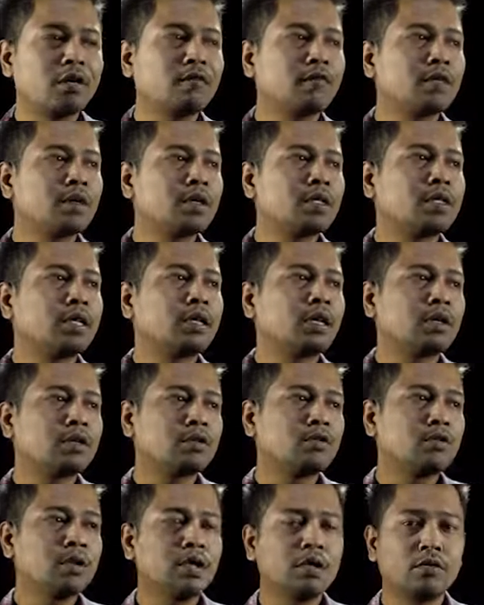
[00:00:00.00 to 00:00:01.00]
First, let us
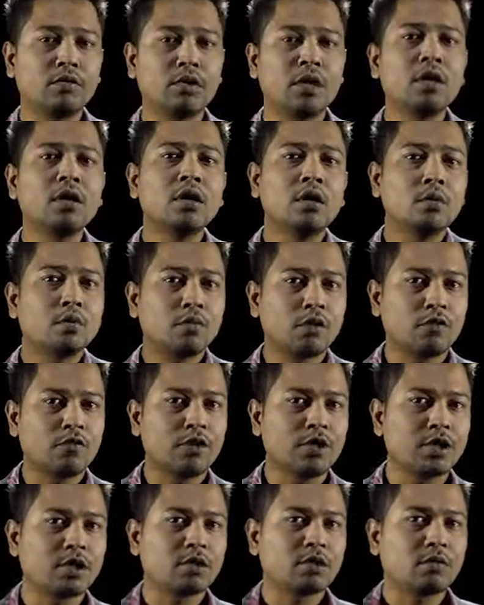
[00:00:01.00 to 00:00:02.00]
look into the
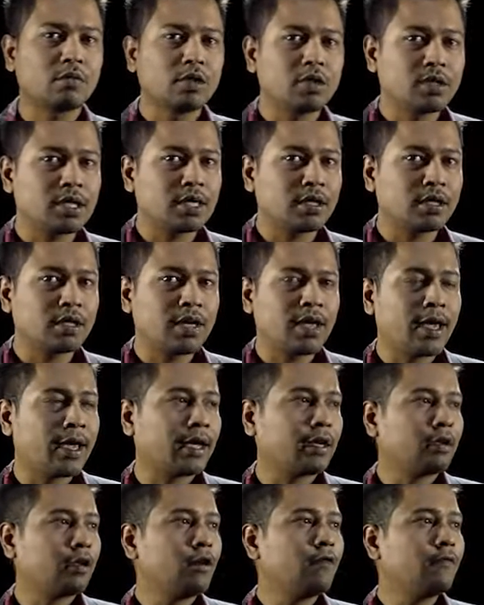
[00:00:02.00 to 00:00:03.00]
provisions of the Charter
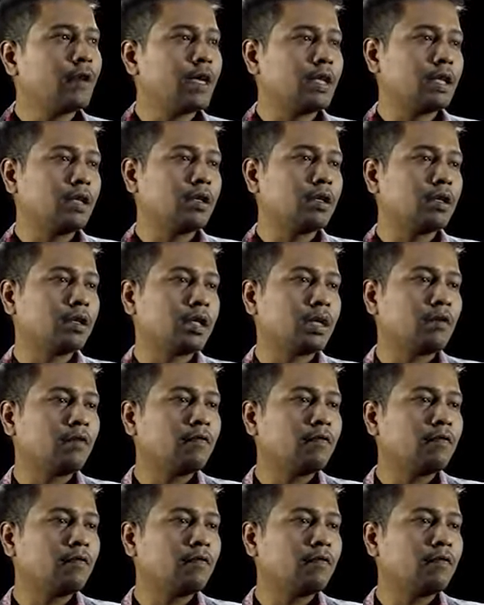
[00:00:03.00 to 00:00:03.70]
Act of 1813.